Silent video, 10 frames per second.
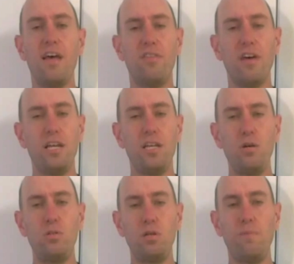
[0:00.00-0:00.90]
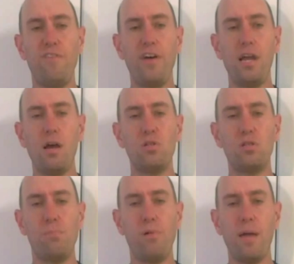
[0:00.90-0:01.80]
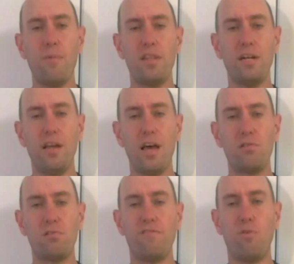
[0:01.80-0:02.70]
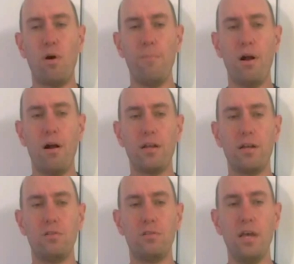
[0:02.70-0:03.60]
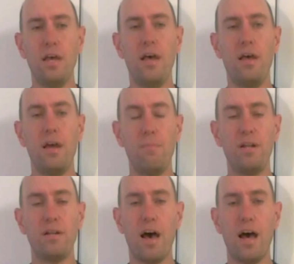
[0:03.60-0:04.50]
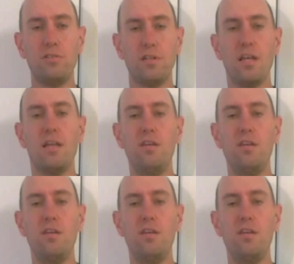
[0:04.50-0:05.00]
that a YouTube video is to blame on the deaths of 4 Americans in Benghazi.